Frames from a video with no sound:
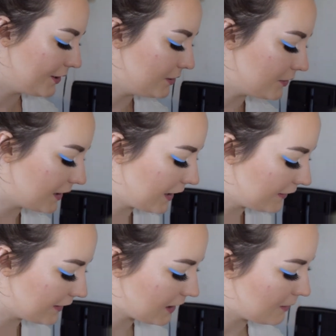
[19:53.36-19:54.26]
You can get
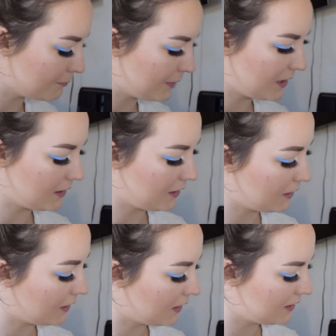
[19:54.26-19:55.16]
like a
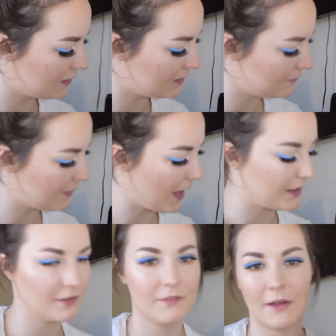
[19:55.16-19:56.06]
big
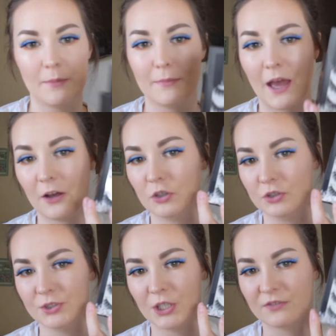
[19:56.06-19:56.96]
pack of them at
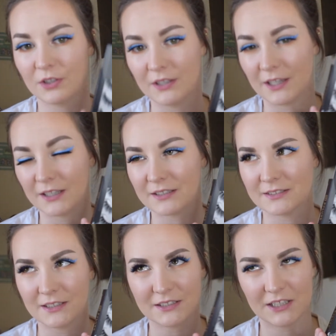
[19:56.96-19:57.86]
Ulta for like
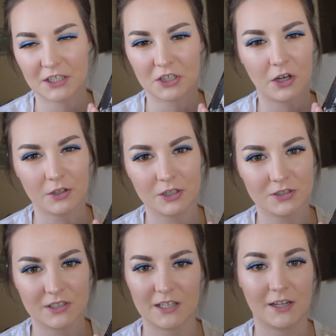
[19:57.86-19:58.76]

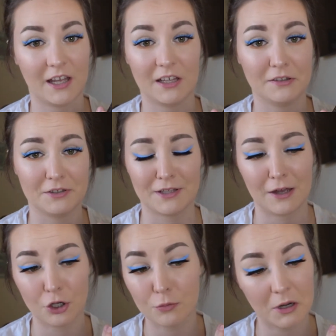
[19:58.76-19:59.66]
$16, and again, there's
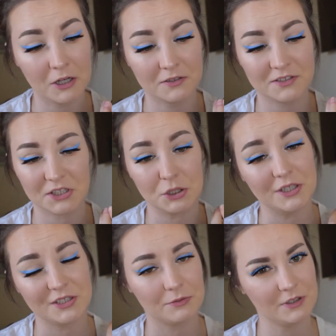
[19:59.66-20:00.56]
that coupon, so
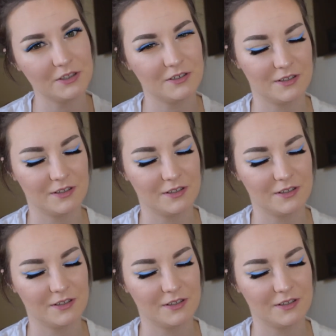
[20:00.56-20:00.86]
it's a really good